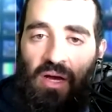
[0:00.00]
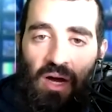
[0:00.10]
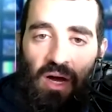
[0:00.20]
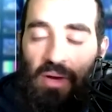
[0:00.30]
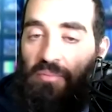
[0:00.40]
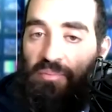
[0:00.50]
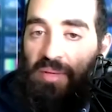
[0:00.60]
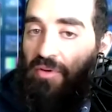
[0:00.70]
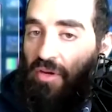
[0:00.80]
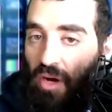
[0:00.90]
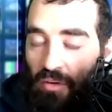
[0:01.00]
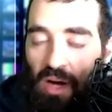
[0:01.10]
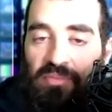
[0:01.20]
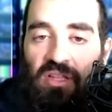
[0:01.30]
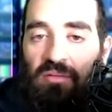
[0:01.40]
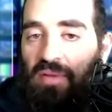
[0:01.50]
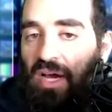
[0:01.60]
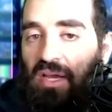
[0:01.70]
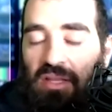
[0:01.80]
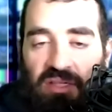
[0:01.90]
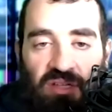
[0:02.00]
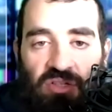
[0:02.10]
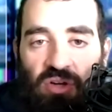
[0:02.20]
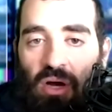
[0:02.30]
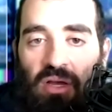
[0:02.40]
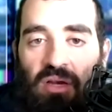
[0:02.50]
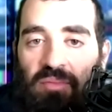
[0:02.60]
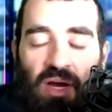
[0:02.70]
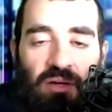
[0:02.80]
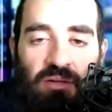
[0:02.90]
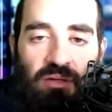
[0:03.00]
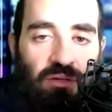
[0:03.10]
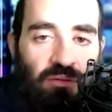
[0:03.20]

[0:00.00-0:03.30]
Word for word: Um, and people go up to the mic and they start talking about